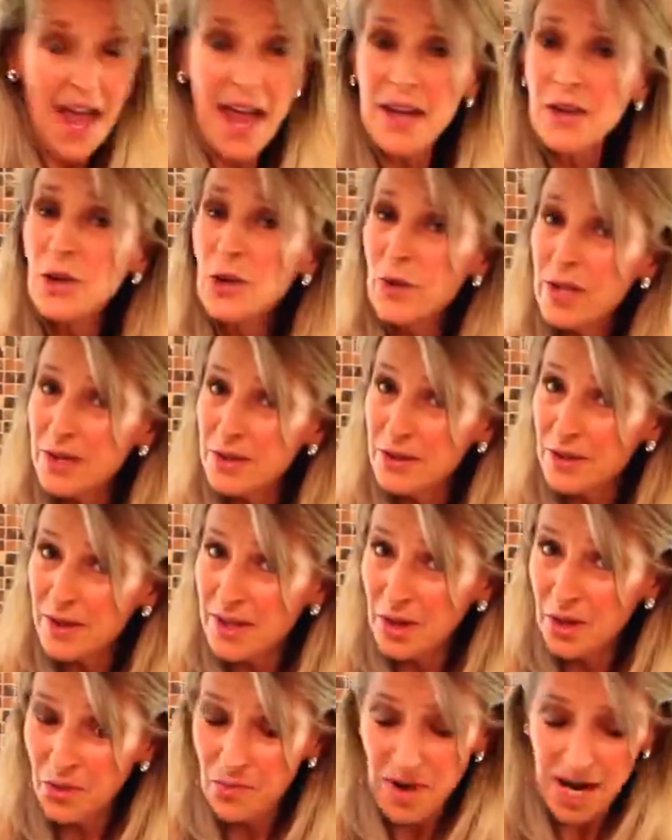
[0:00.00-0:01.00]
And you can do
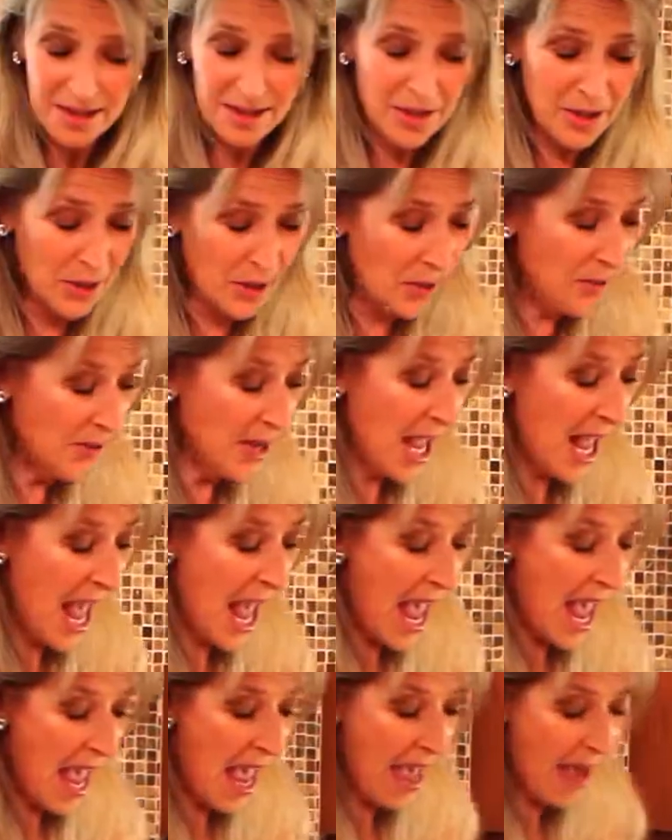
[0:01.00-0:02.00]
it your way too.
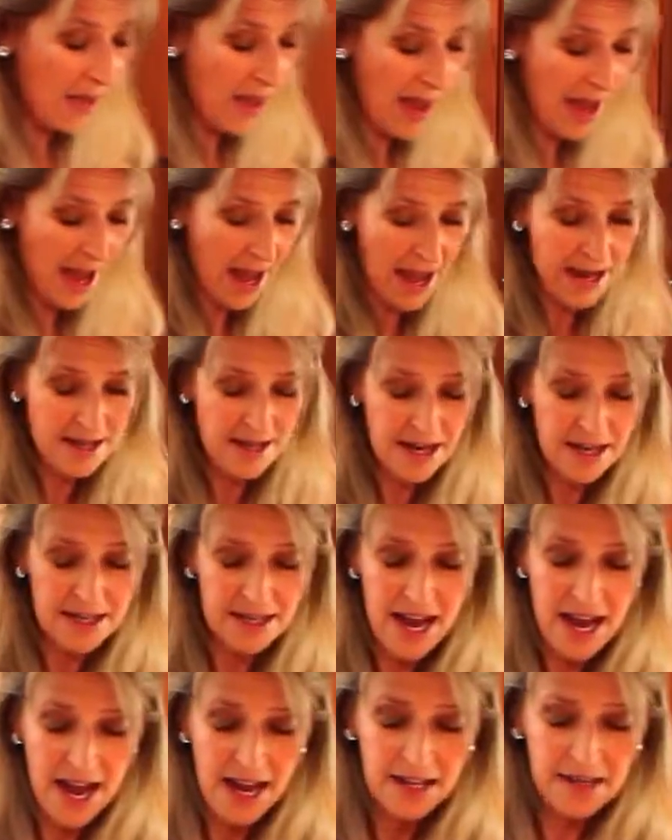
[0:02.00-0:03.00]
And then
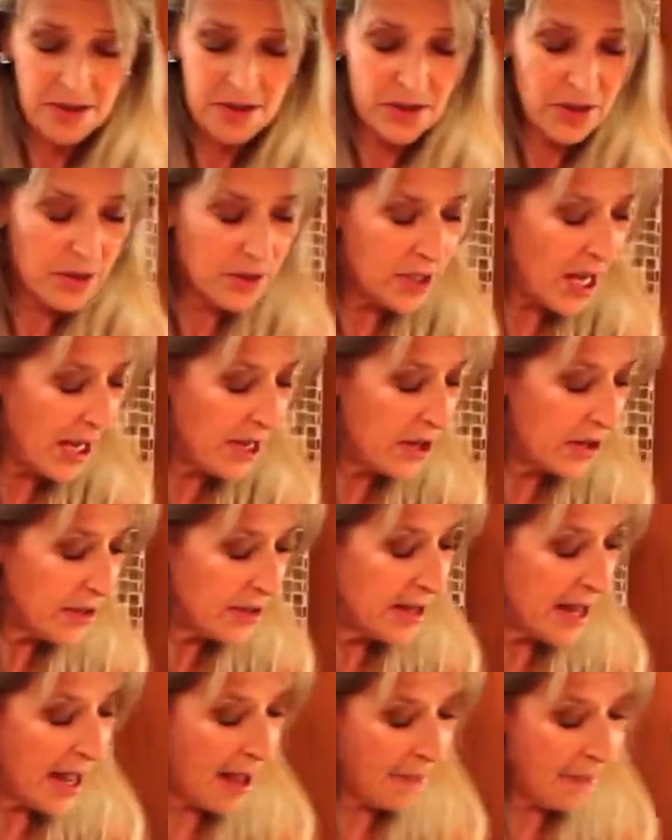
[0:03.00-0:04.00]
next you take your
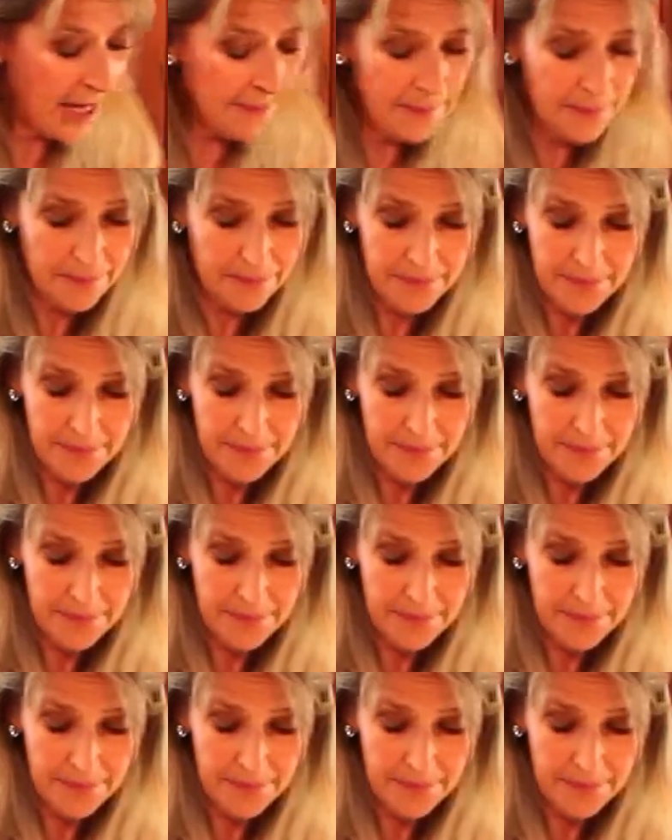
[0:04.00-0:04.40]
salmon.